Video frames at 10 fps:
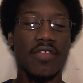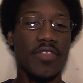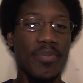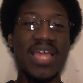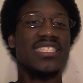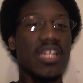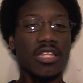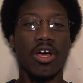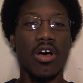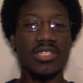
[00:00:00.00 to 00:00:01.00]
the basic
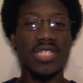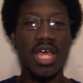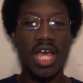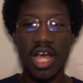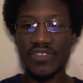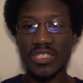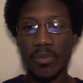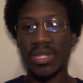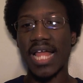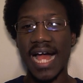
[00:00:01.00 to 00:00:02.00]
laws of
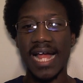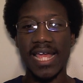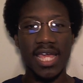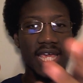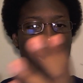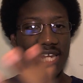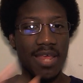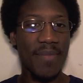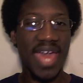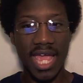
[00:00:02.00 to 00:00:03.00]
supply and
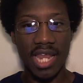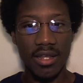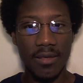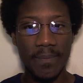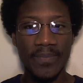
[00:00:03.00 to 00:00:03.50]
demand.